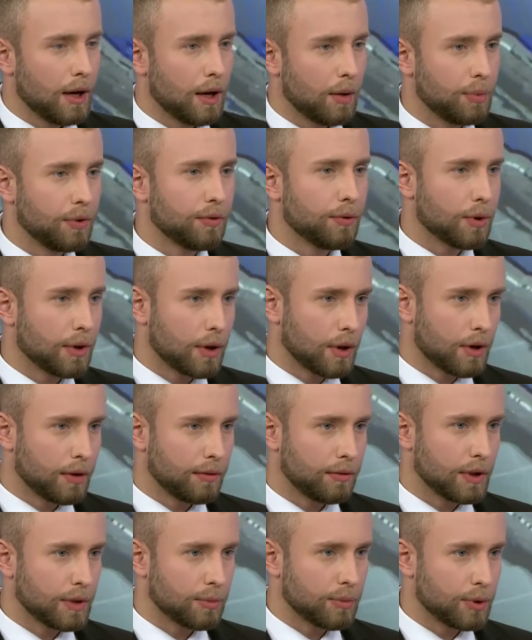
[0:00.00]
before the
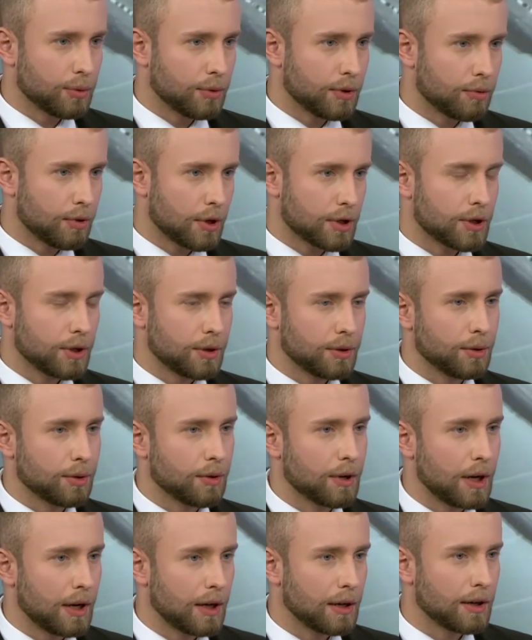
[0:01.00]
conflict between Russia and
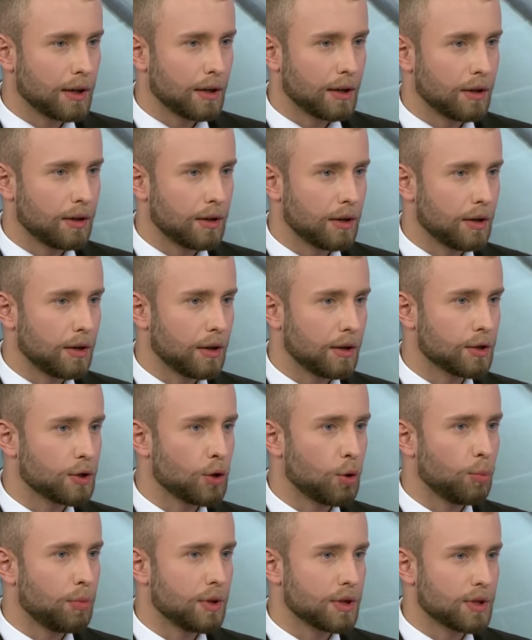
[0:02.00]
Ukraine, the
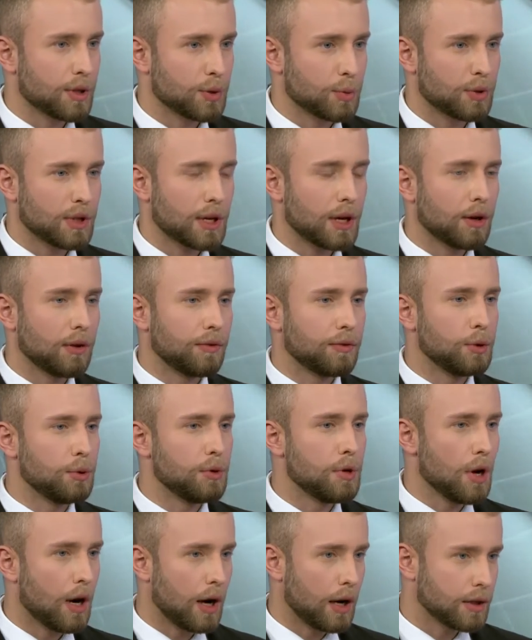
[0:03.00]
show business was kind of
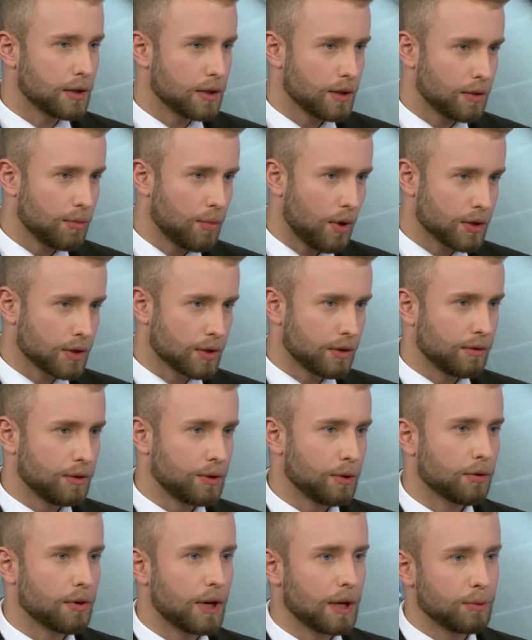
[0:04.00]
united. Moscow and
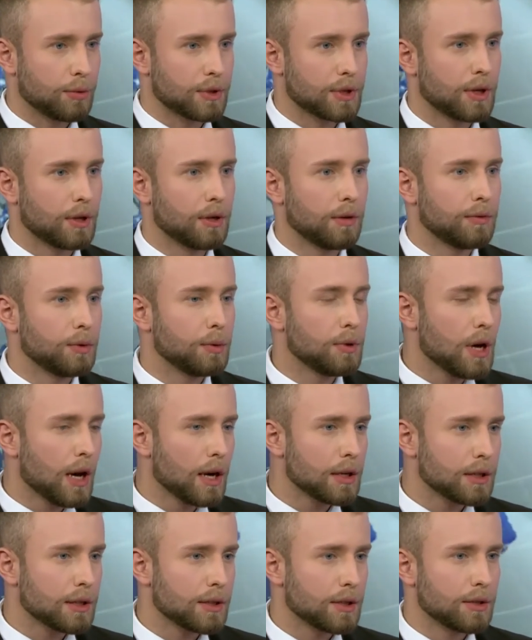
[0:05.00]
Ukraine was kind of
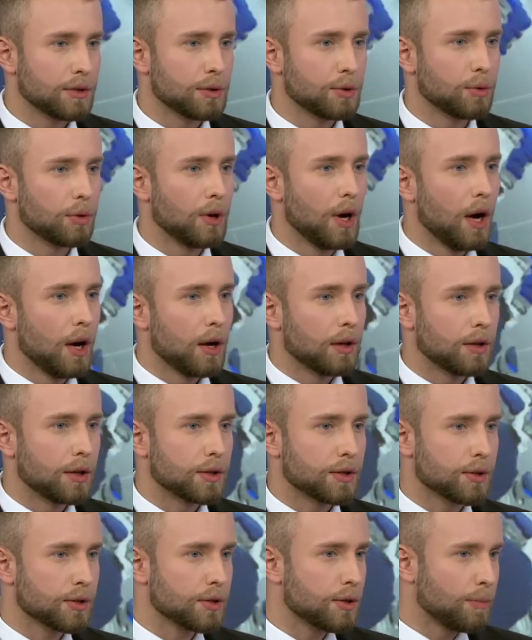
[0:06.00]
united into
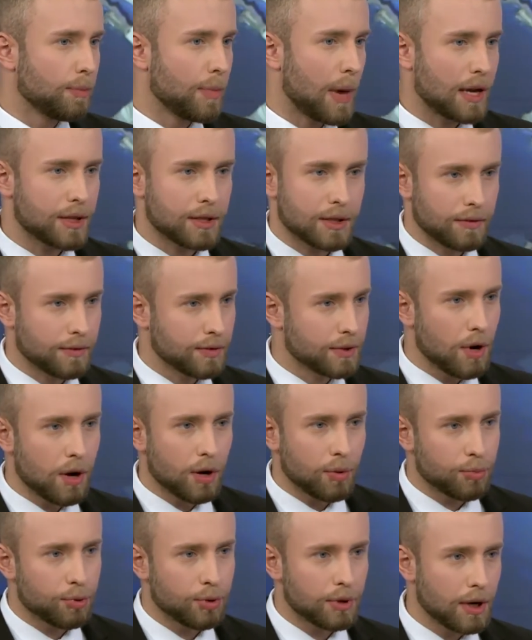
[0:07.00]
this massive
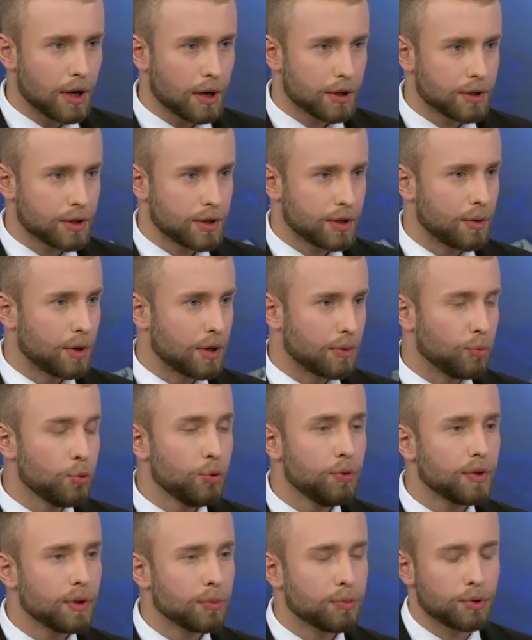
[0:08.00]
song production and
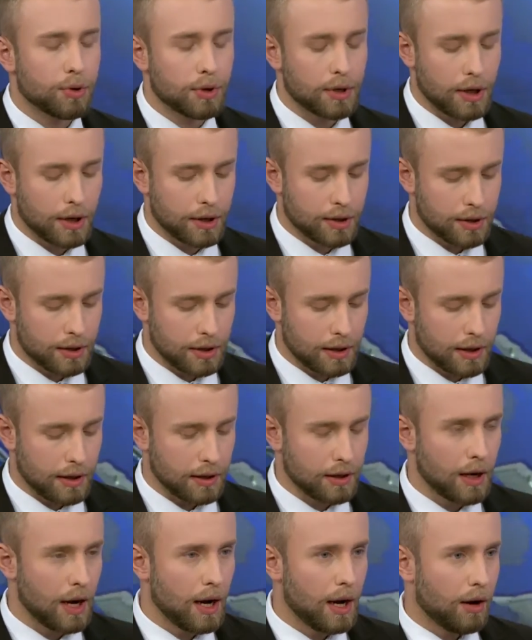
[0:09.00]
movie production,
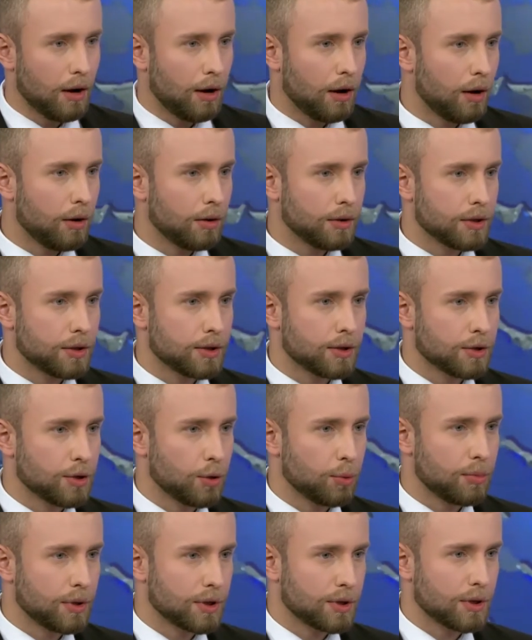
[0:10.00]
and all this
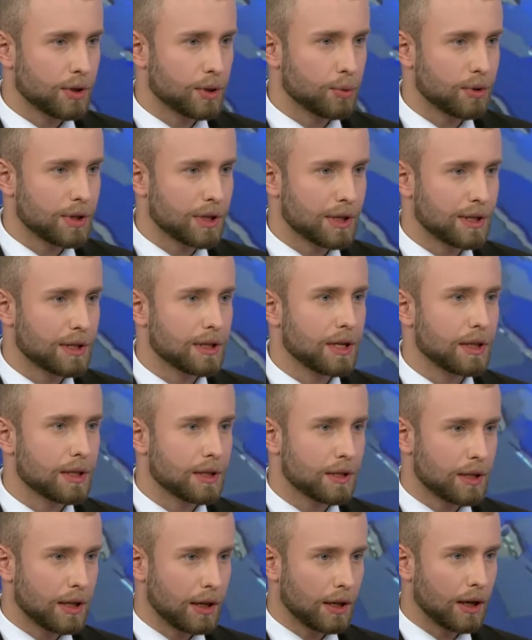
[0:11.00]
show business was
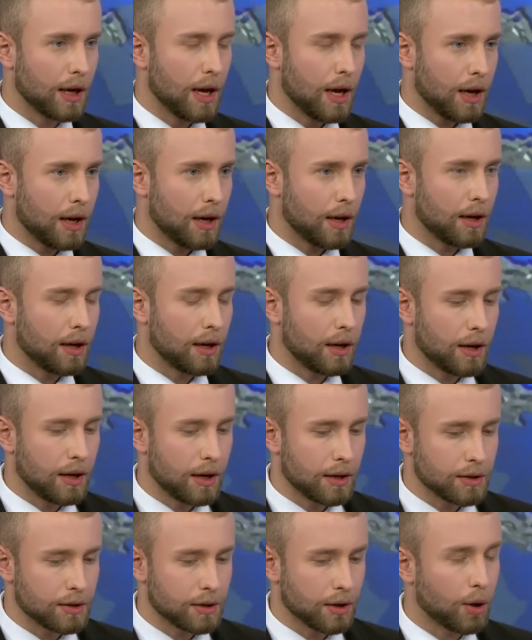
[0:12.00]
existing
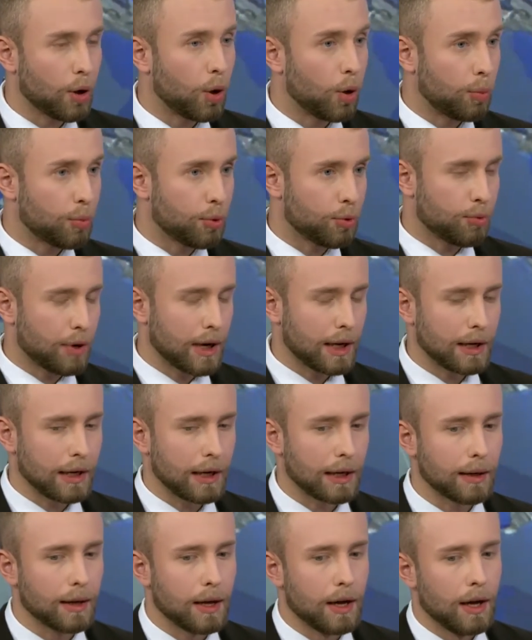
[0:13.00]
and cooperating.